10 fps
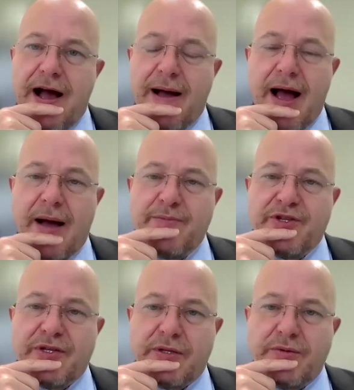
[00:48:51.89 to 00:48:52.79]

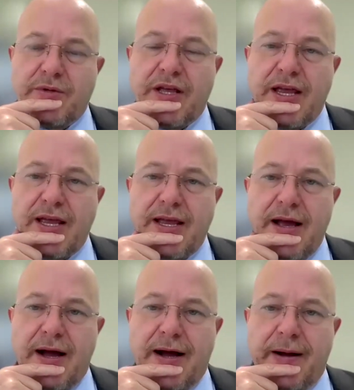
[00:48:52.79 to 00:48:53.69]

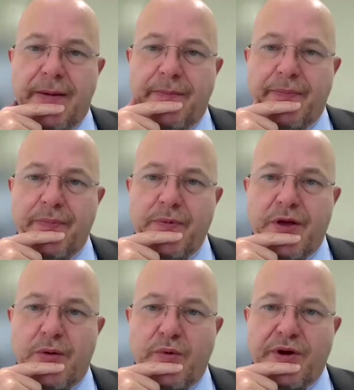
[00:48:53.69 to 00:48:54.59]
absolutely,
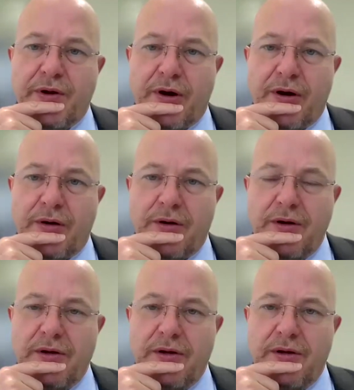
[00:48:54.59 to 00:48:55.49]
we
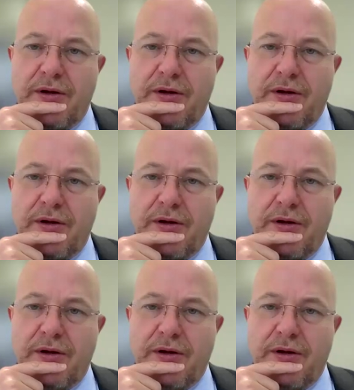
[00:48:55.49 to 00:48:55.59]
are